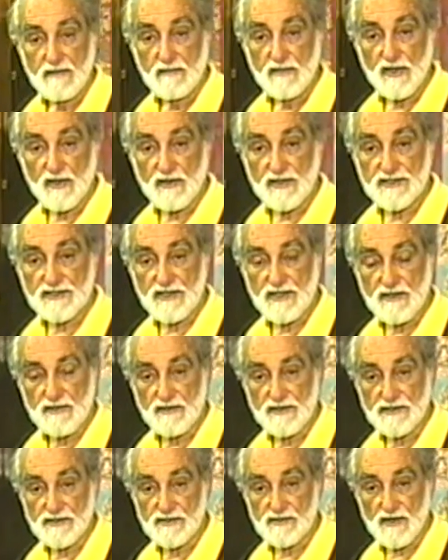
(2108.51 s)
because he
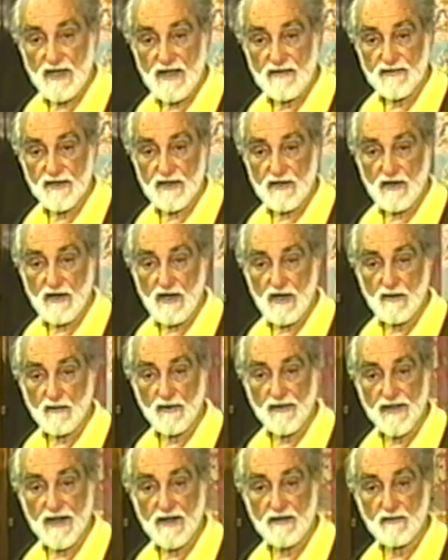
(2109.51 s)
couldn't drive the car
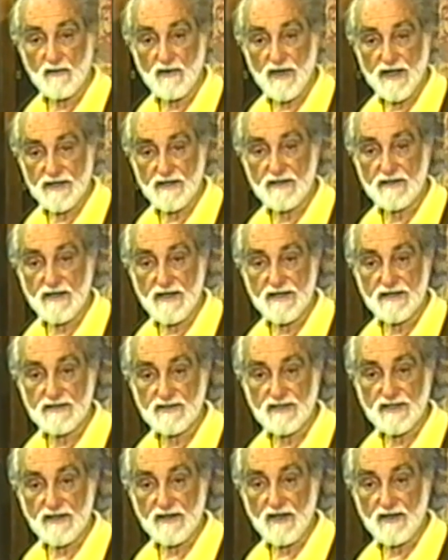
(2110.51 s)
without
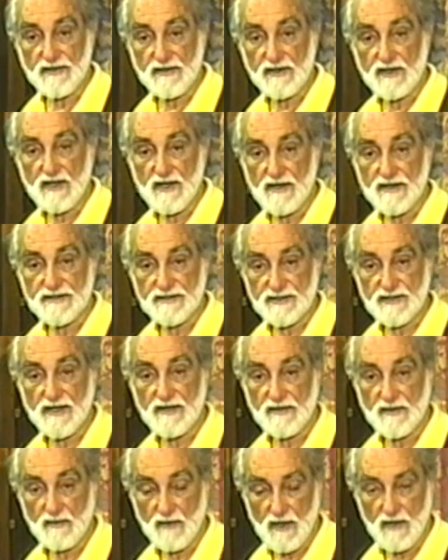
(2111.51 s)
recognizing other cars
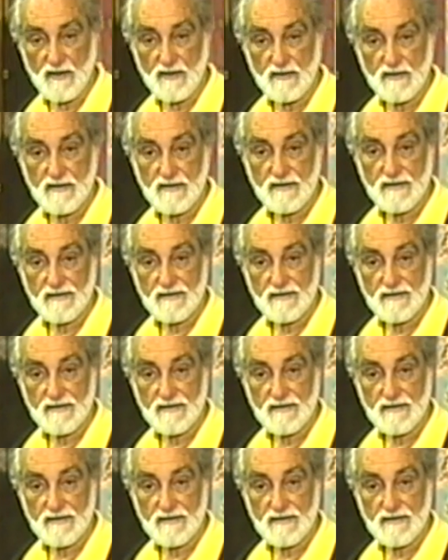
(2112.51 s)
on the road?